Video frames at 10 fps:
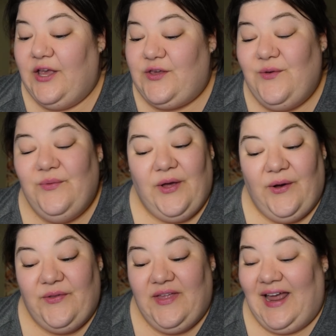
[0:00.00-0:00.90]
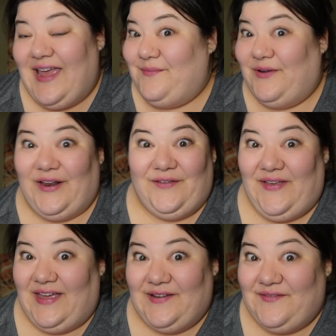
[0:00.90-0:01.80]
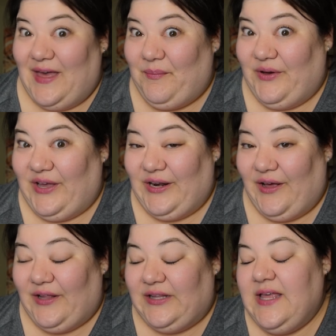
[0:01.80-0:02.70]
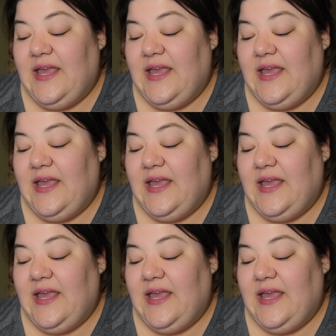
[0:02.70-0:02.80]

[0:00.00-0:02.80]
you know that I am not a fan of that book at all.